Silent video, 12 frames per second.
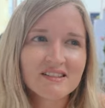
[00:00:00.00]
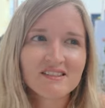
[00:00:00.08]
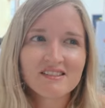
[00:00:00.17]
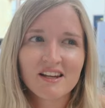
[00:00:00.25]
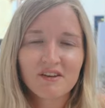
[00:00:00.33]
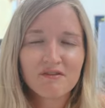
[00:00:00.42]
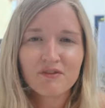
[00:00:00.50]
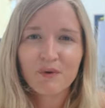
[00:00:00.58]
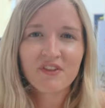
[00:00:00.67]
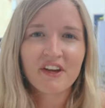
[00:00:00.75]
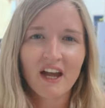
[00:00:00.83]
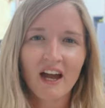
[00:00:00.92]
instead of
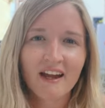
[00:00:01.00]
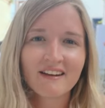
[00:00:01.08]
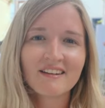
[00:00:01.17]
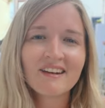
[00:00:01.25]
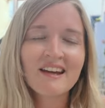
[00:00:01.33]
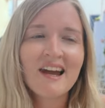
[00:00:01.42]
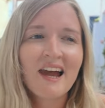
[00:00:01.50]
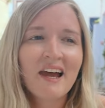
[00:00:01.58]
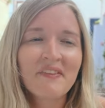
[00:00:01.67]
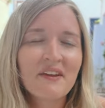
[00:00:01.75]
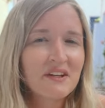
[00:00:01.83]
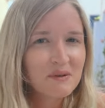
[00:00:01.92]
with the guide,
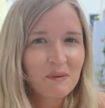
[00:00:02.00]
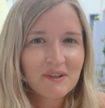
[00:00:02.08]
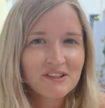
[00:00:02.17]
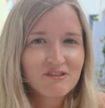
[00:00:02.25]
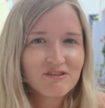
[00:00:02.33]
and they didn't want us